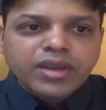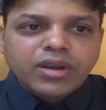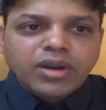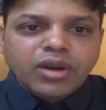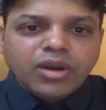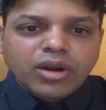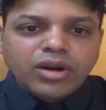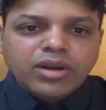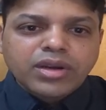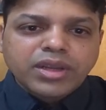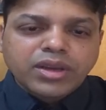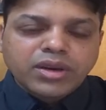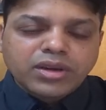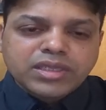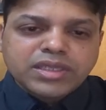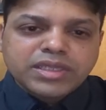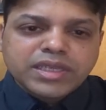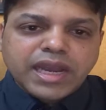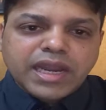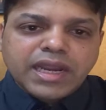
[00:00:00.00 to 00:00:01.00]
or your
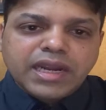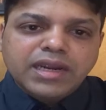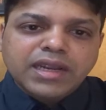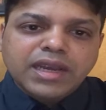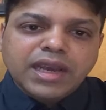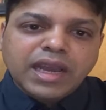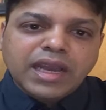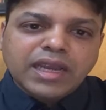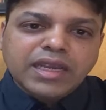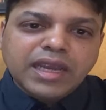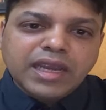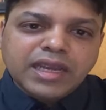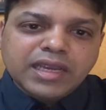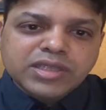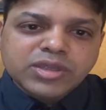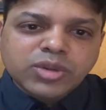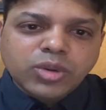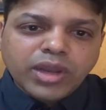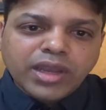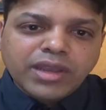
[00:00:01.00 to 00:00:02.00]
child
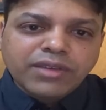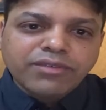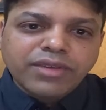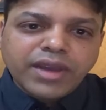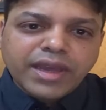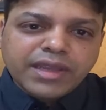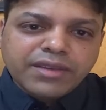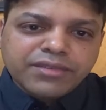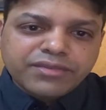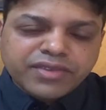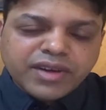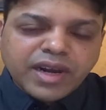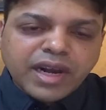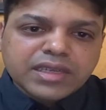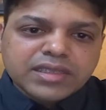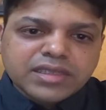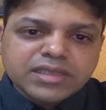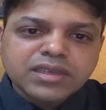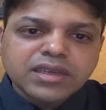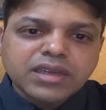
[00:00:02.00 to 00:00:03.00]
is going very
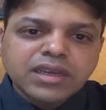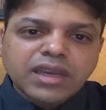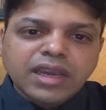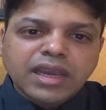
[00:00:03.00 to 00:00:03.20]
fast